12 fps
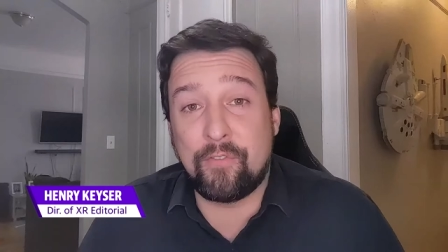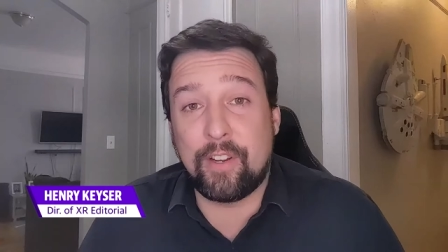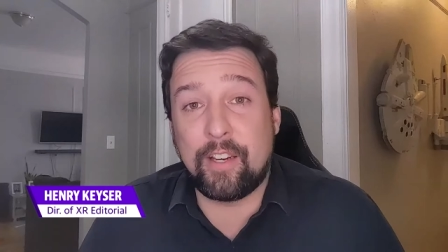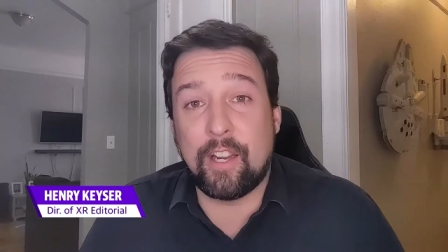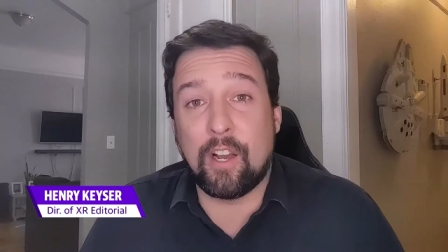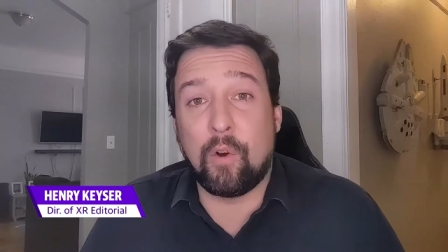
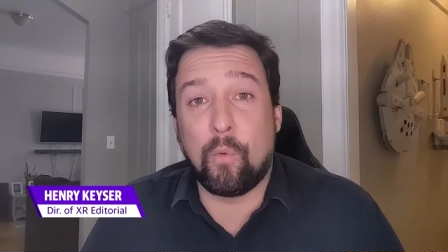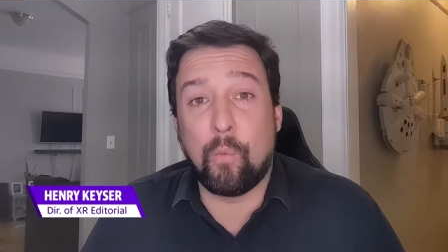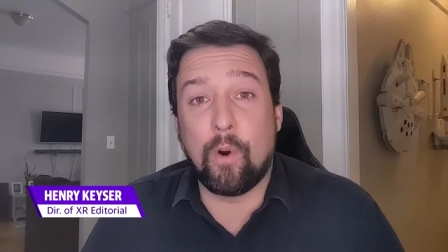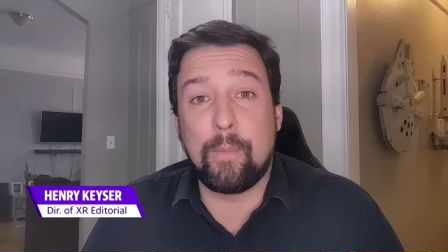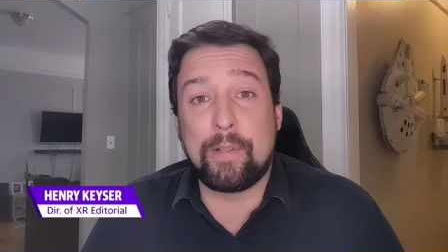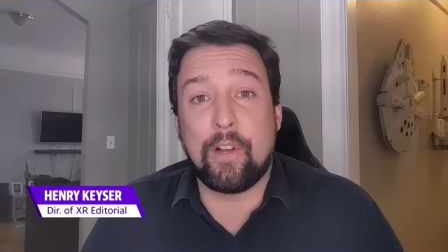video,
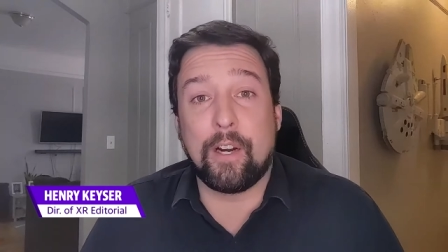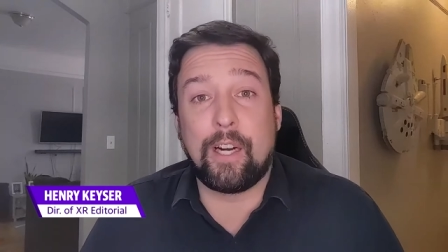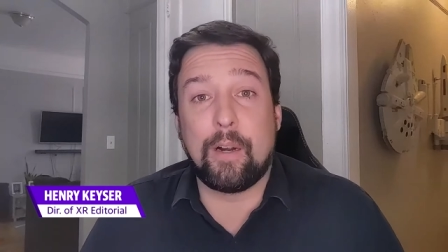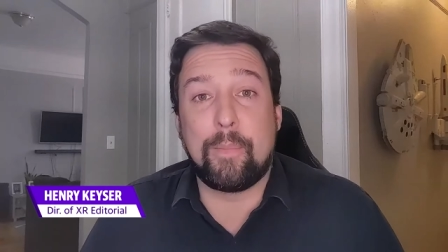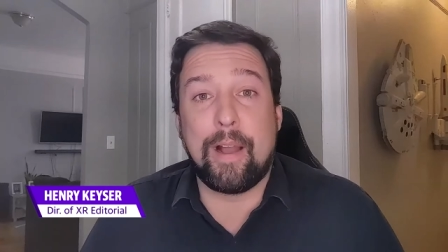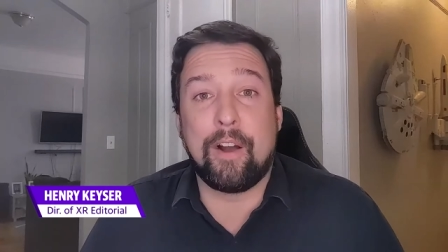we're going to be
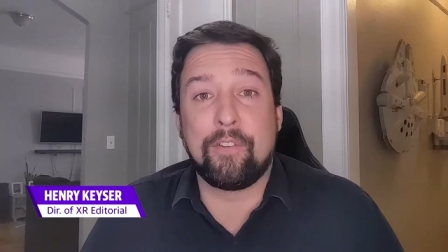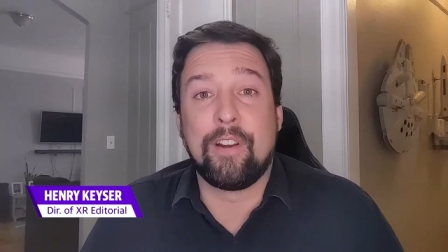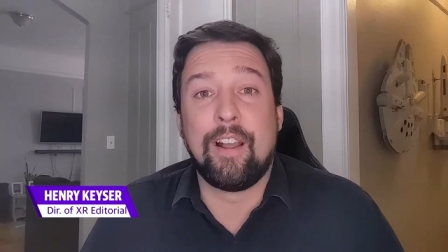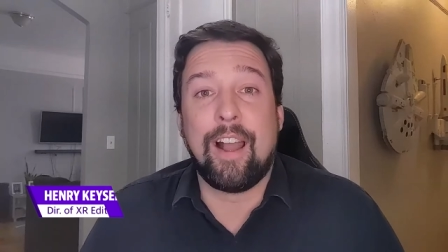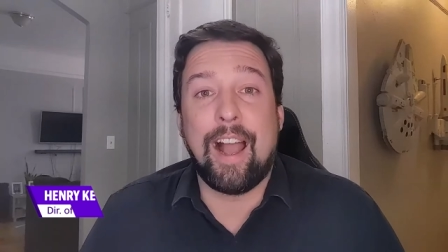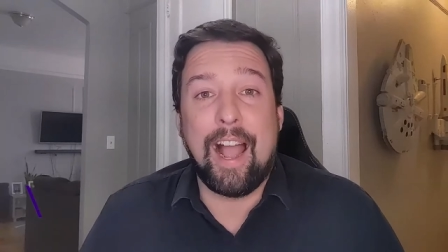talking about
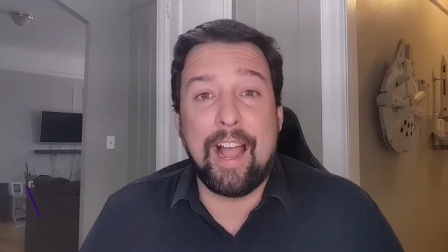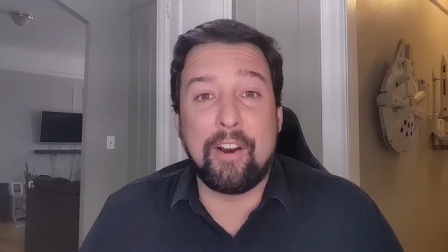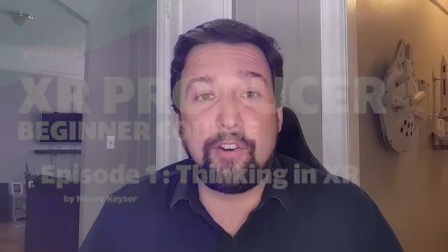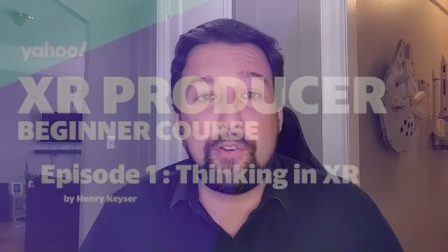how do